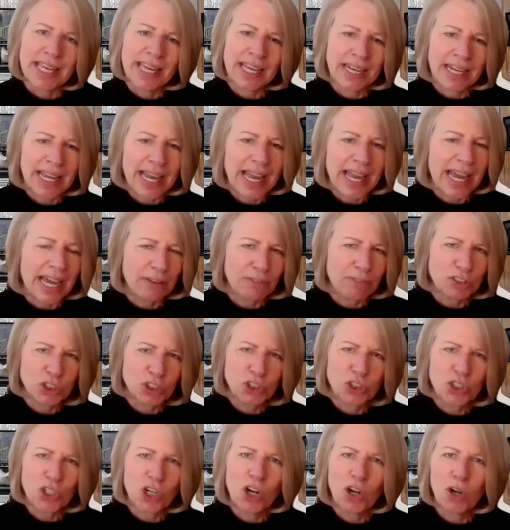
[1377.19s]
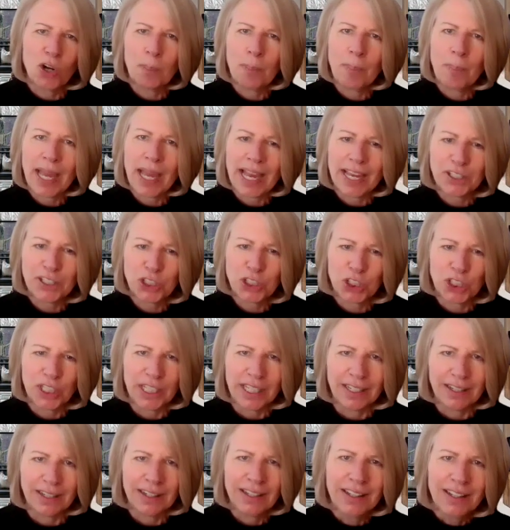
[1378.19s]
And I have a strong
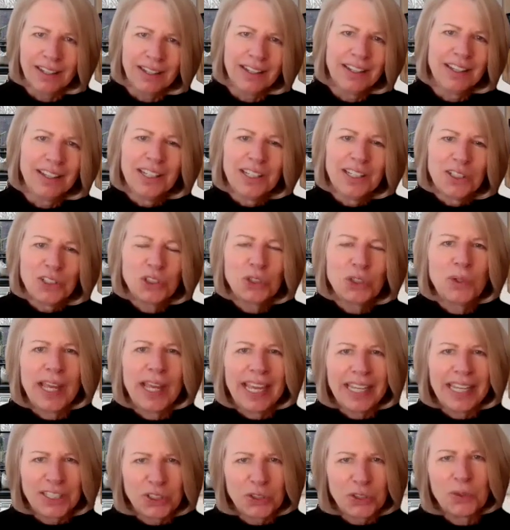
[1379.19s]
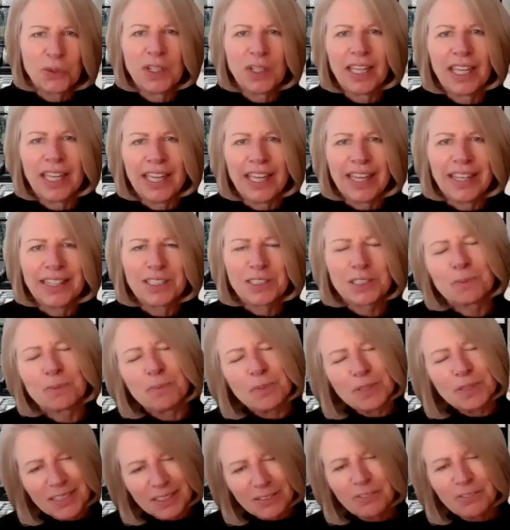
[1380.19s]
passion to educate
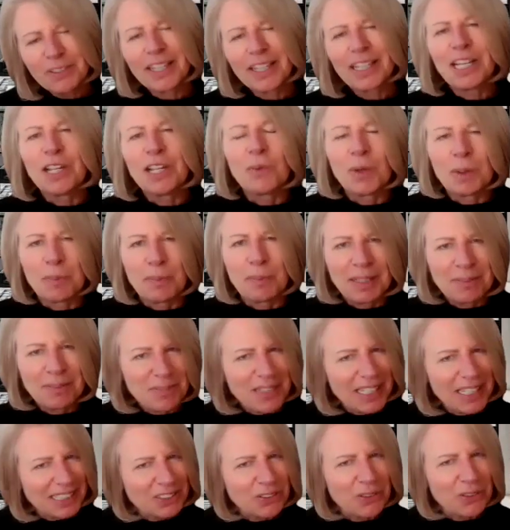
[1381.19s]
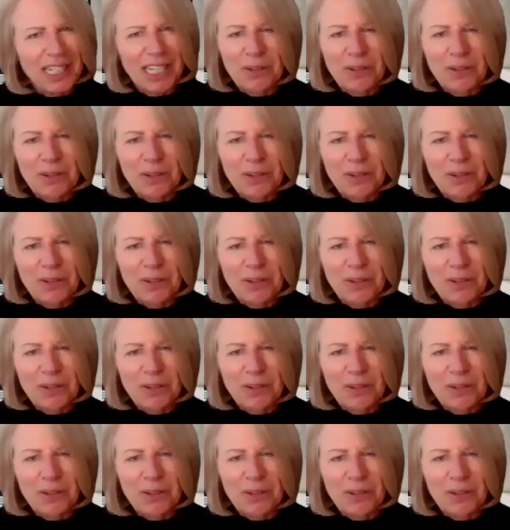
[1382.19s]
specifically women. That's